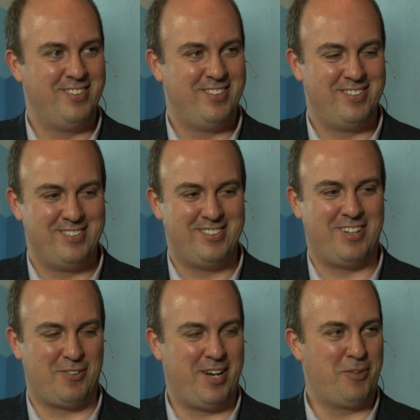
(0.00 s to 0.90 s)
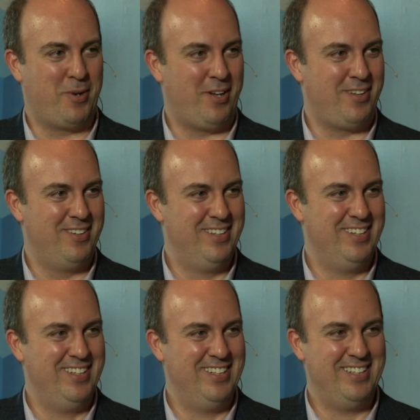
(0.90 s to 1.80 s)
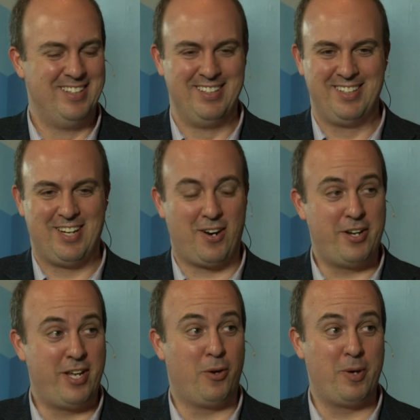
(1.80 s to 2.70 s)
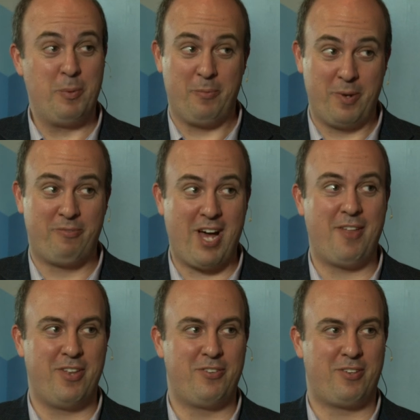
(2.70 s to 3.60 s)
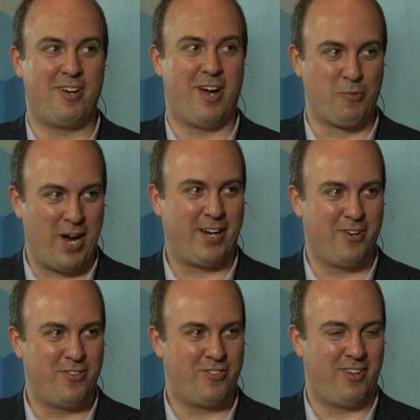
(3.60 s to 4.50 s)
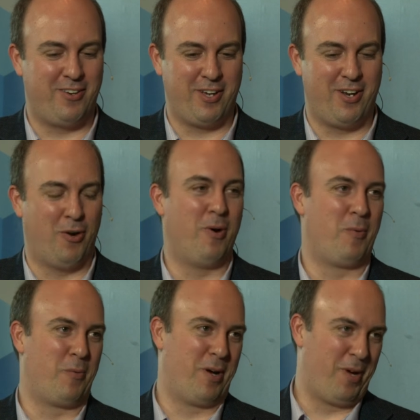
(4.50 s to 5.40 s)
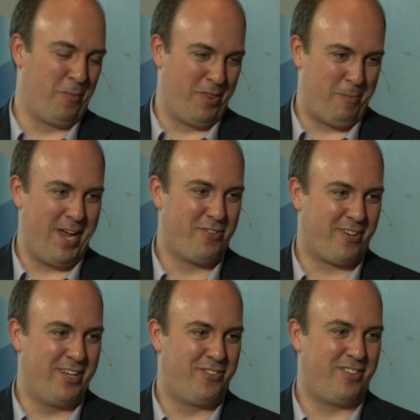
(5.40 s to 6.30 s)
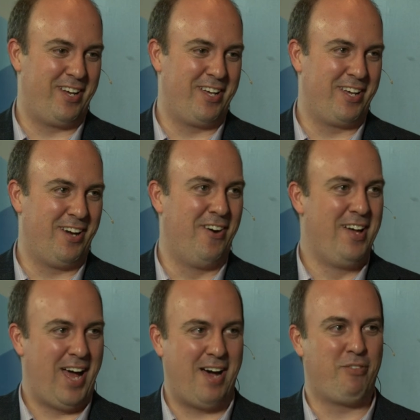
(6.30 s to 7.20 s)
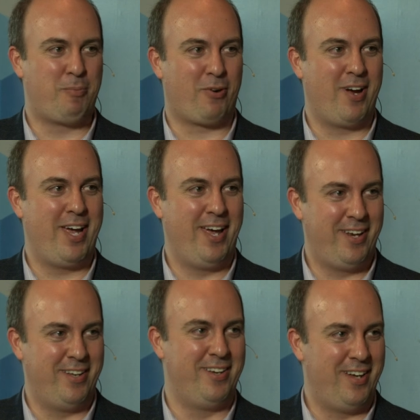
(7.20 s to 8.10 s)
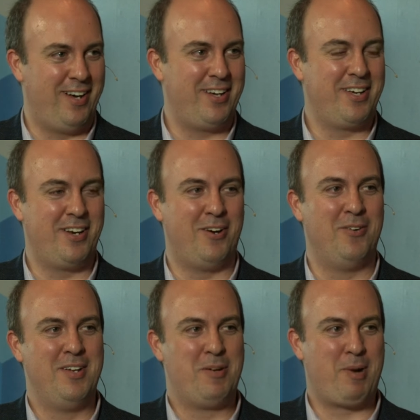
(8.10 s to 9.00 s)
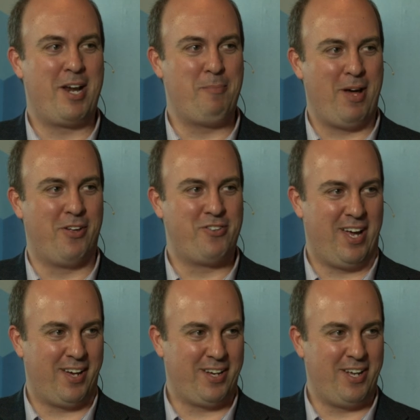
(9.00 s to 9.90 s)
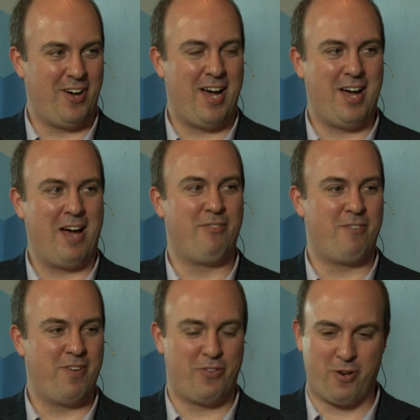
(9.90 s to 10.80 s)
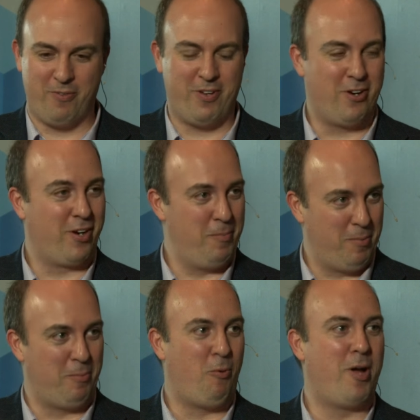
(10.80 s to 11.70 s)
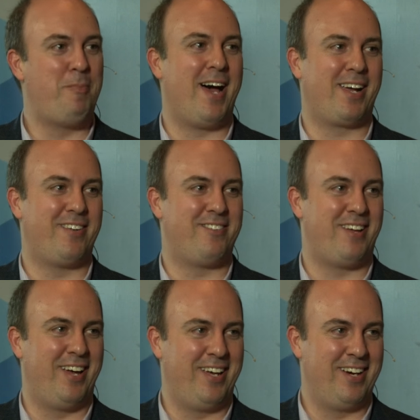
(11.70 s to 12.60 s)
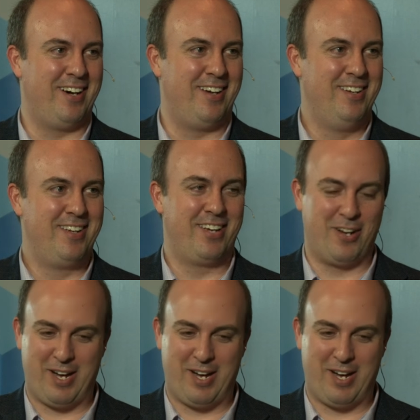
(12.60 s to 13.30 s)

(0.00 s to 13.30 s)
number five. All right. Well, we'll have a big parade. All right, Neal, we, we have got this uh, on record, so you know when, when, when, the Patriots you know have the parade and you know Brady and Belichick, you know, ha have their fifth trophy, you're going to be able to point back and say, uh, you know,